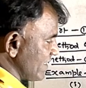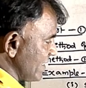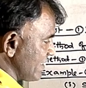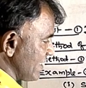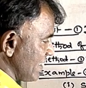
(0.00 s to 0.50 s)

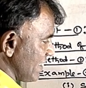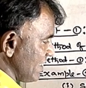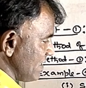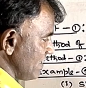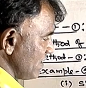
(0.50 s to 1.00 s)
is there,
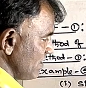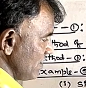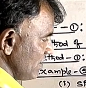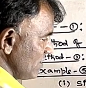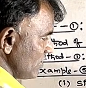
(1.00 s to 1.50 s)
na?
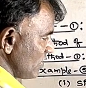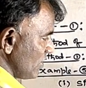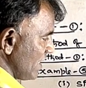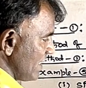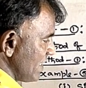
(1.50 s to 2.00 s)
So
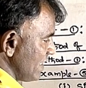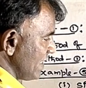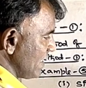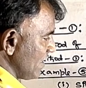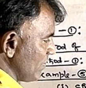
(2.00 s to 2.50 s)
write
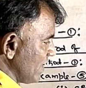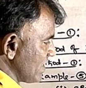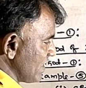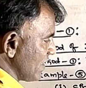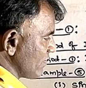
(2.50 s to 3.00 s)
here
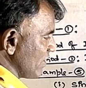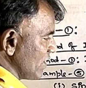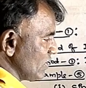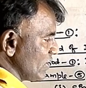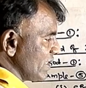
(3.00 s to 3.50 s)
mx
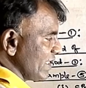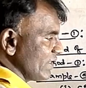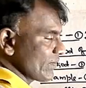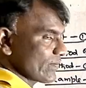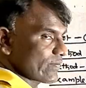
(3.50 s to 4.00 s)
equal to
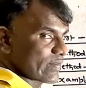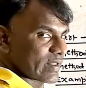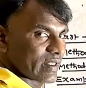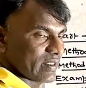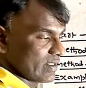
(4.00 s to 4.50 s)
t.
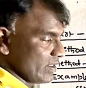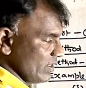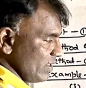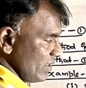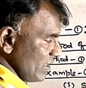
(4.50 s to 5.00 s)

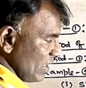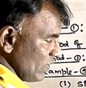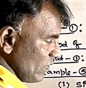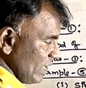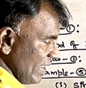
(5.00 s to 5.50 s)

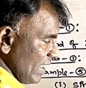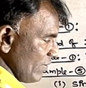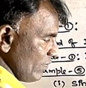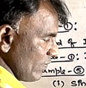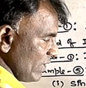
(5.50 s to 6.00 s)
Now
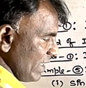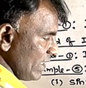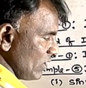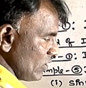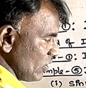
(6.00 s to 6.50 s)
m
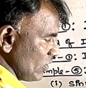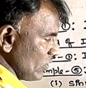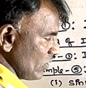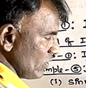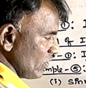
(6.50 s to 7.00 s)

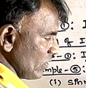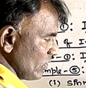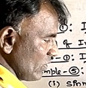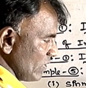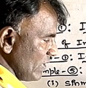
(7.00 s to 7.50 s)
into
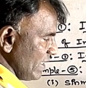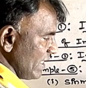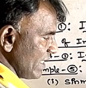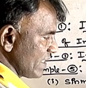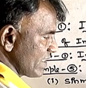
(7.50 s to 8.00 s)

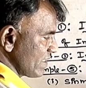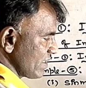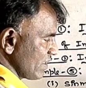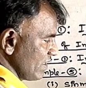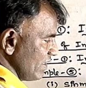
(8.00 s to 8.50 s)

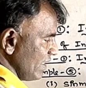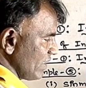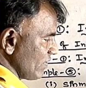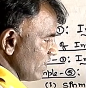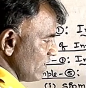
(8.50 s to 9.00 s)
dx
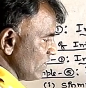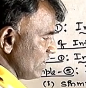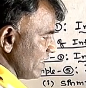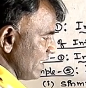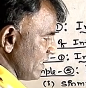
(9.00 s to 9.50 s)
equal
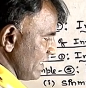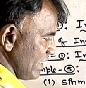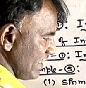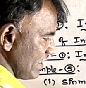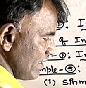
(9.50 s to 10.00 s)
to
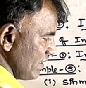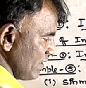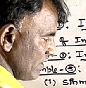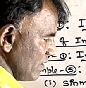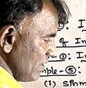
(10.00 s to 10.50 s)
dt.
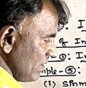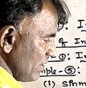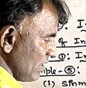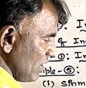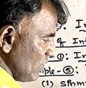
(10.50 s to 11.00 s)

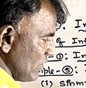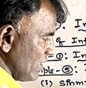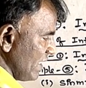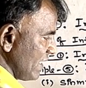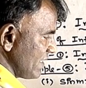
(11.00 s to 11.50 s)
Now
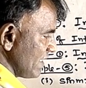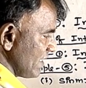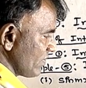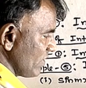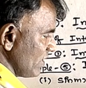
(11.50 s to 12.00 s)
dx
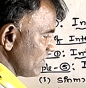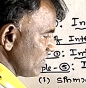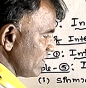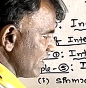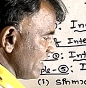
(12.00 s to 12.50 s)
equal
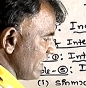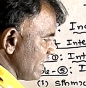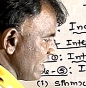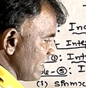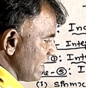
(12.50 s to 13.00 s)
to
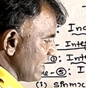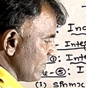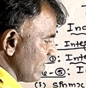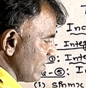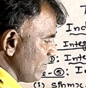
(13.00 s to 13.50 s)
dt
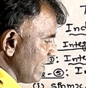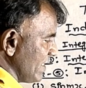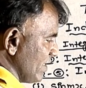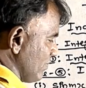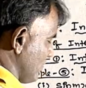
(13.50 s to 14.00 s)
divided by
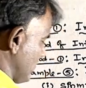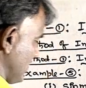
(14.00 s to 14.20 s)
m.